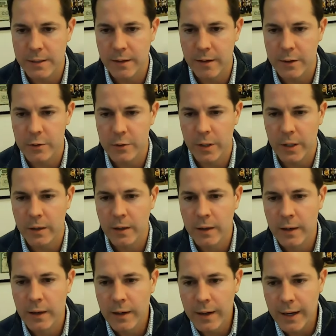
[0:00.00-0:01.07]
in the country
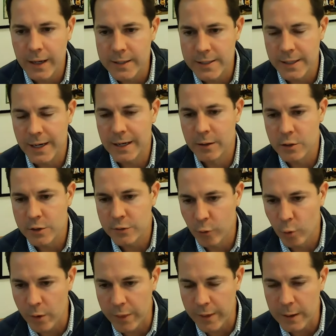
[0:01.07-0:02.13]
and today there's
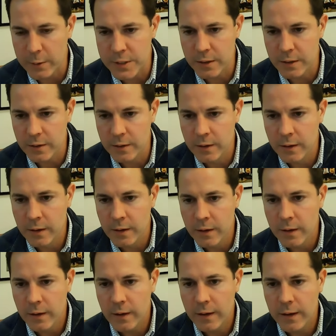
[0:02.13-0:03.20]
4,000.
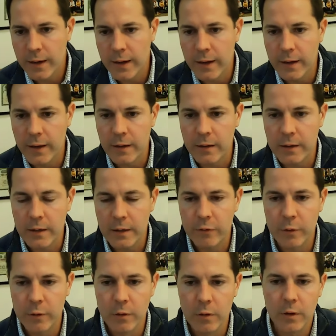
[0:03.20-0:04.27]
And if
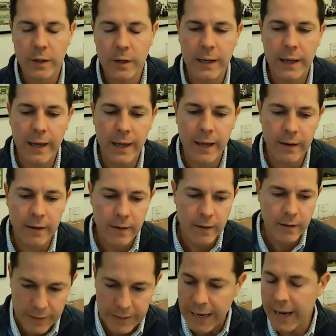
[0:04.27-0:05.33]
you look at
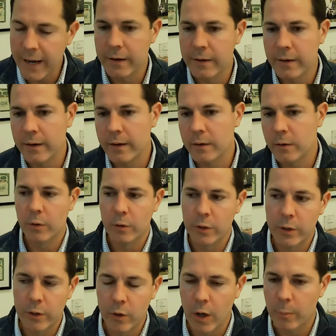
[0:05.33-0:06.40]
Canada or
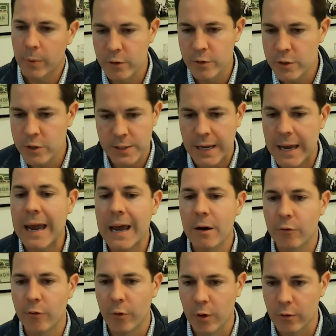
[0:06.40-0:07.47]
Europe, there's just a
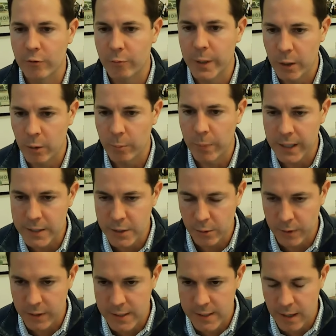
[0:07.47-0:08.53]
handful of bigger banks. So
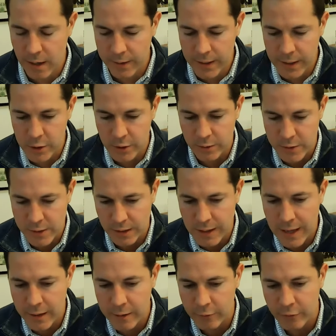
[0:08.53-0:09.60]
consolidation, there's a
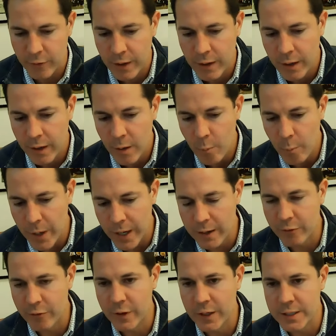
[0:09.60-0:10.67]
lot of
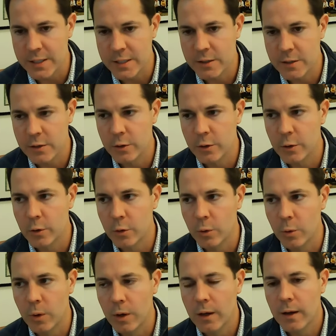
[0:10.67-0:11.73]
benefits
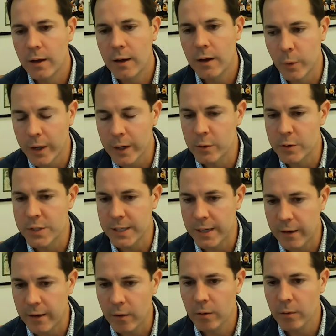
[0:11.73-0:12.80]
to greater
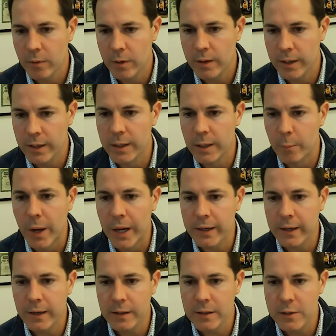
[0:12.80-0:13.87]
scale in the
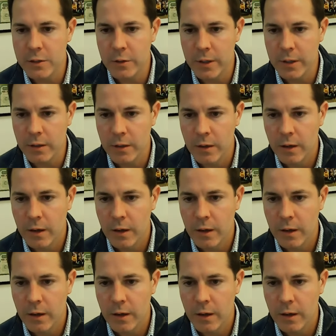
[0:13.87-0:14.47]
banking industry.